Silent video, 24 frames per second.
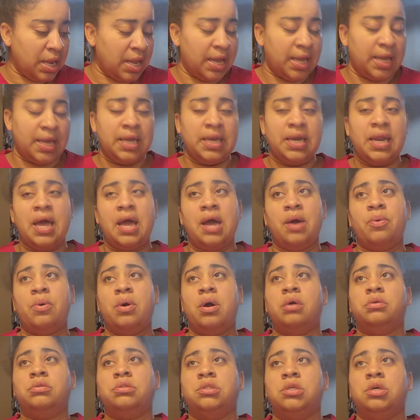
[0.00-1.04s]
And I
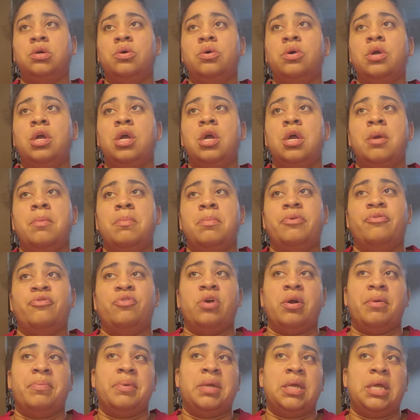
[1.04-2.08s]
will also,
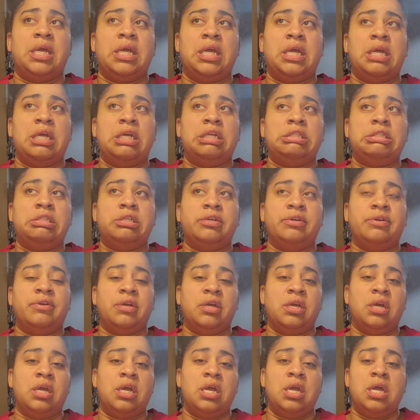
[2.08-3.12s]
before I begin to
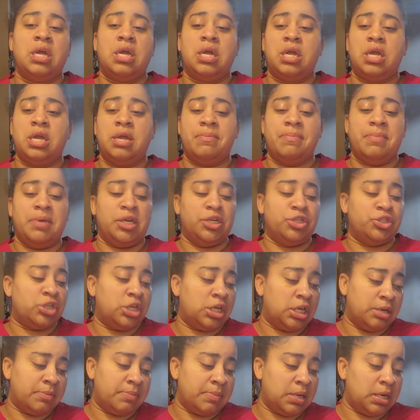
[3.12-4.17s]
administer
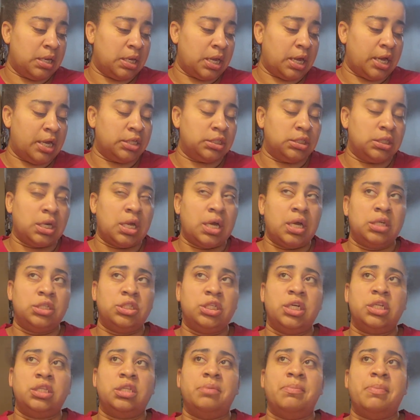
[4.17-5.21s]
any medication, I'll
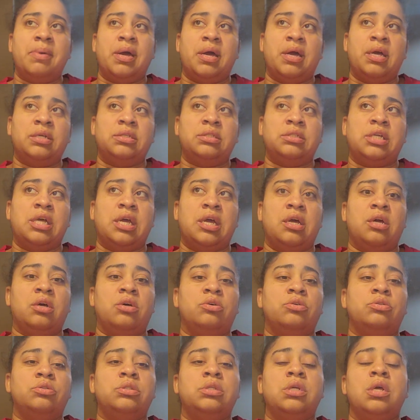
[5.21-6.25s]
check the vital
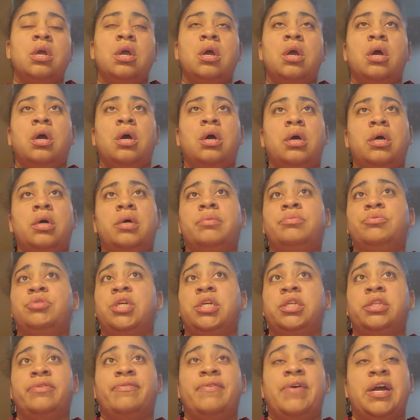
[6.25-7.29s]
signs,
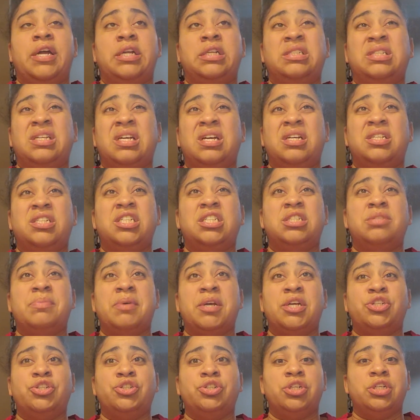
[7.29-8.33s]
check the vital signs, just to
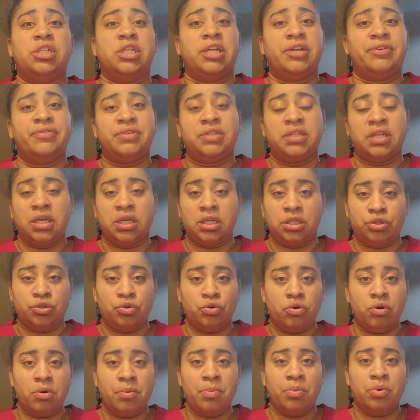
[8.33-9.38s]
make sure that everything is
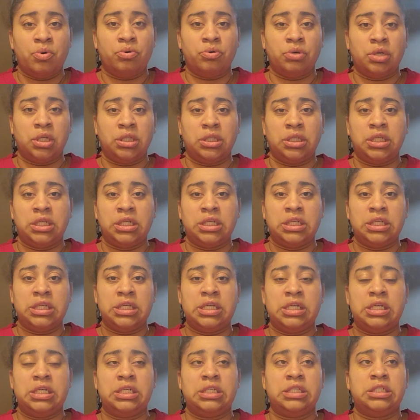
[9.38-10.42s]
normal, nothing
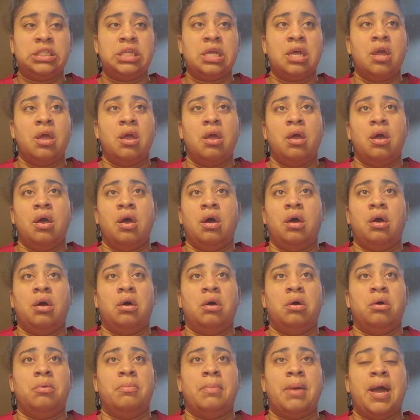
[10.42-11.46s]
is
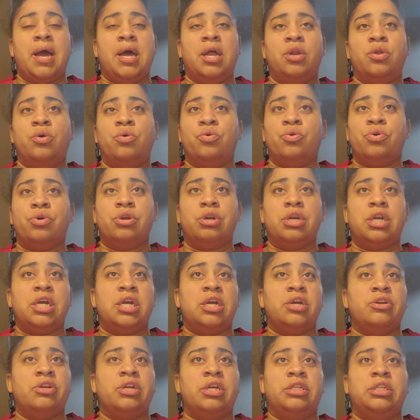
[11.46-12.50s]
out of the
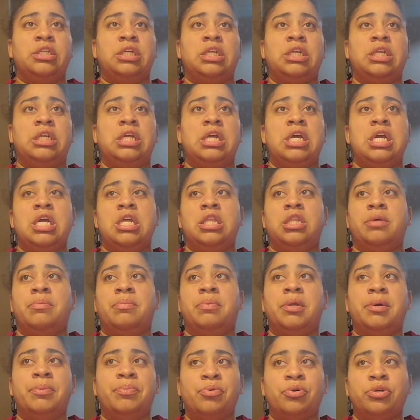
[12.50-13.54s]
ordinary, nothing, the
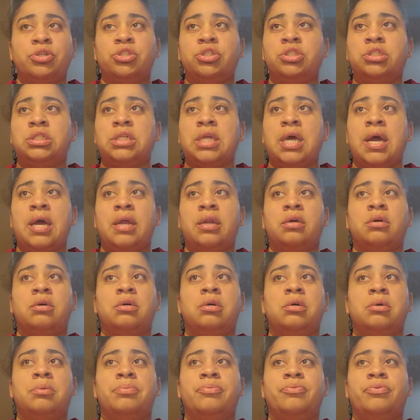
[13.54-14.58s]
blood pressure is not
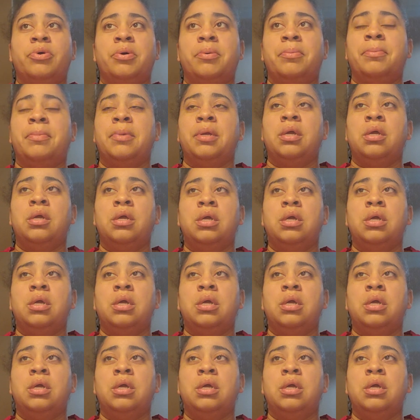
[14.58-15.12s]
up from